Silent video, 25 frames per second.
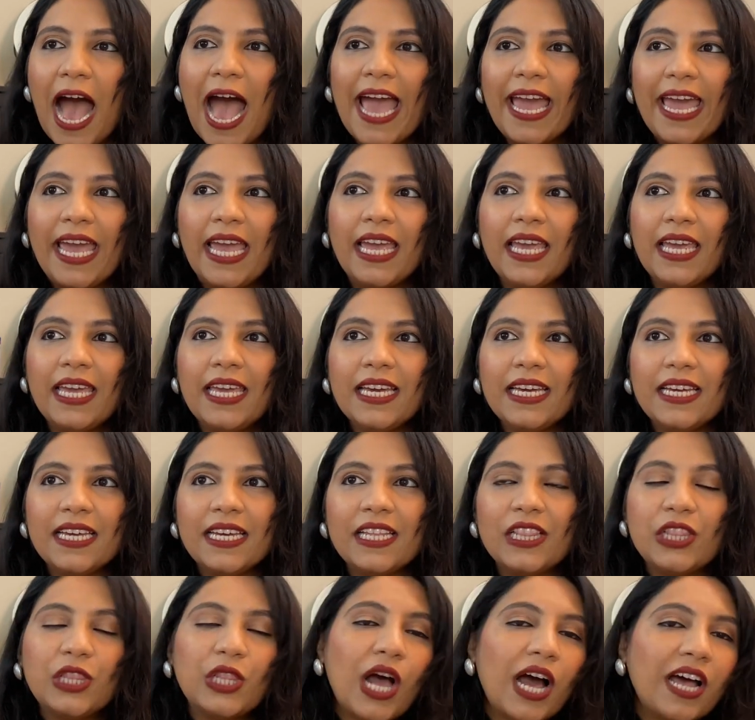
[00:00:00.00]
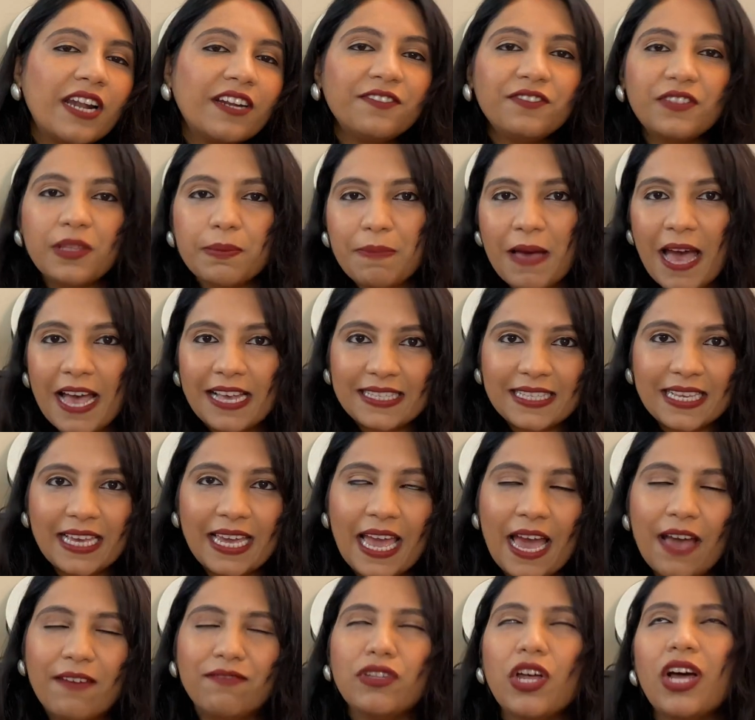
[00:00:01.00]
A lot of the bags I
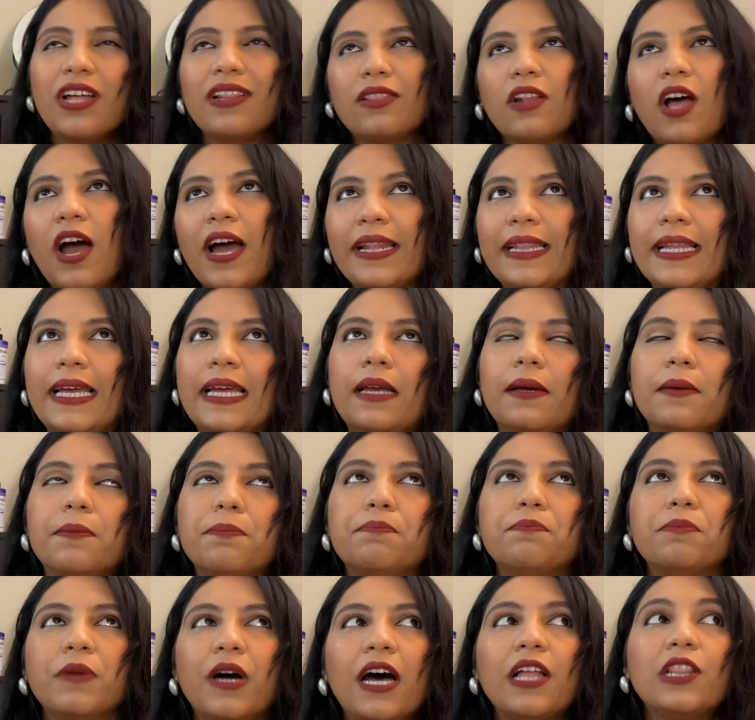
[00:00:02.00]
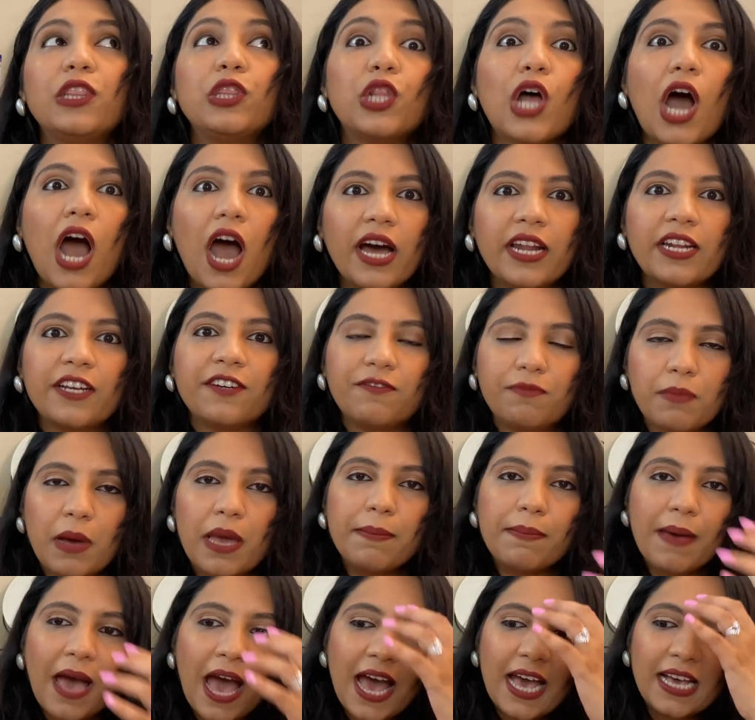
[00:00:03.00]
have, not lot, like a lot of my
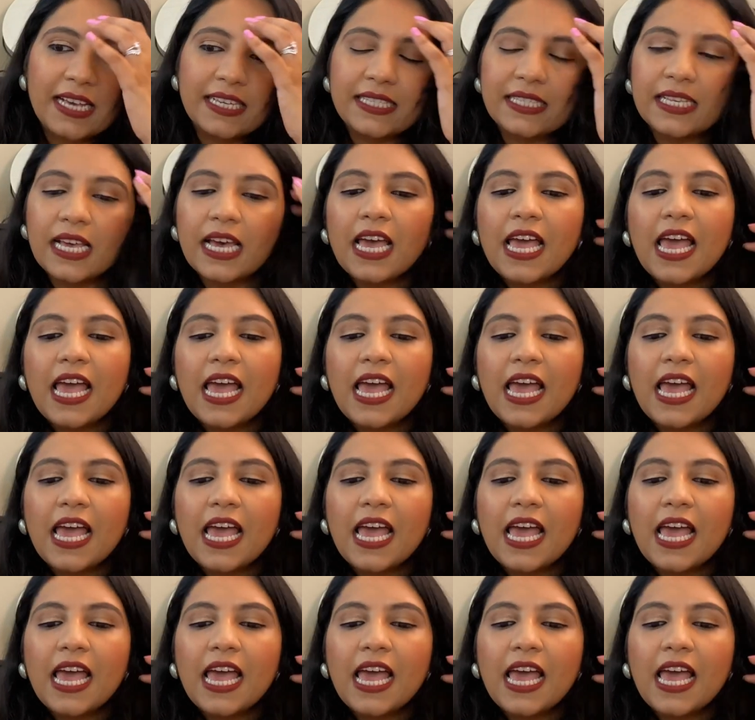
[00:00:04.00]
bags